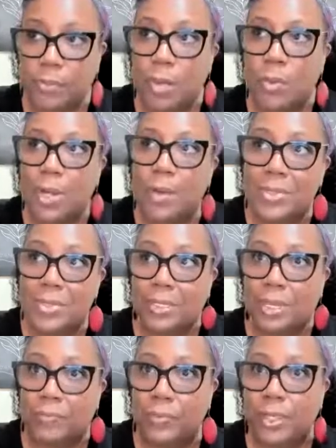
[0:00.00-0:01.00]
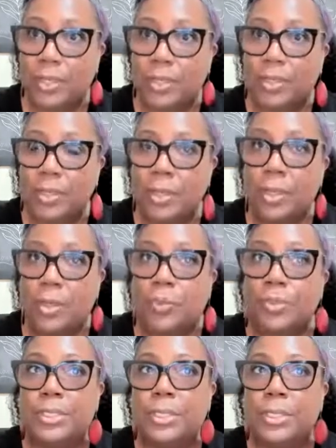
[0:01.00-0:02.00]
What I was left with
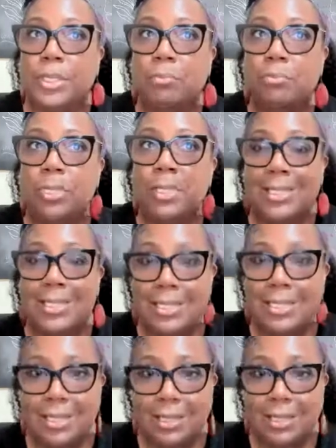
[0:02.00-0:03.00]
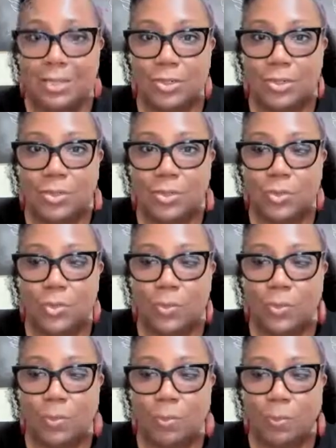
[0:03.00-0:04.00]
was the ability
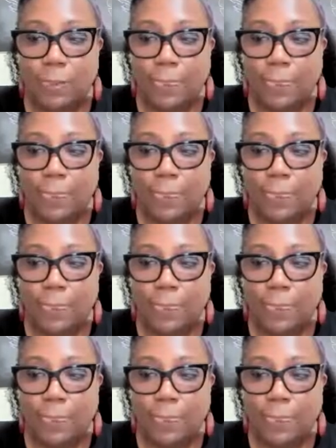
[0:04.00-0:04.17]
to